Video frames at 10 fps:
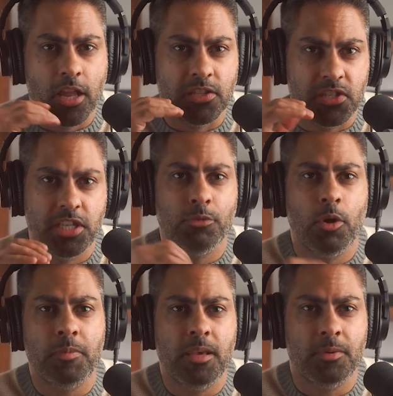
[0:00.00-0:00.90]
Zero
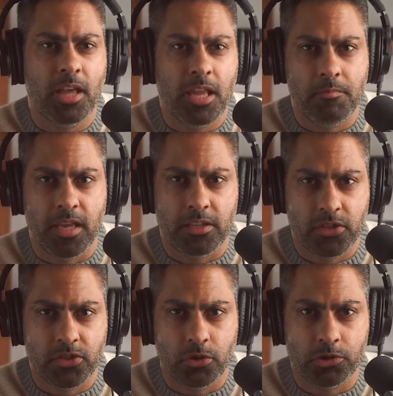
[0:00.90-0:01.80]
people admit to
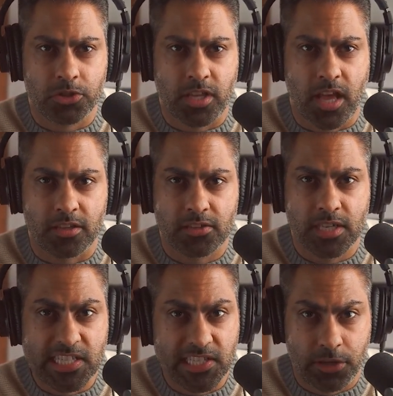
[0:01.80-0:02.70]
social status.
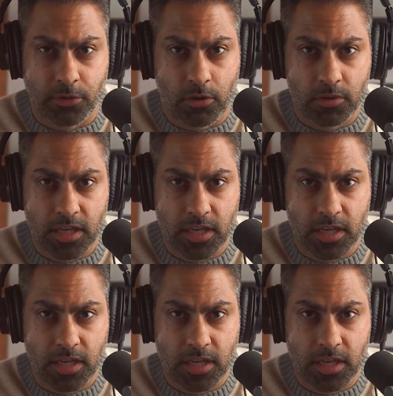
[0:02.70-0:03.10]
Zero.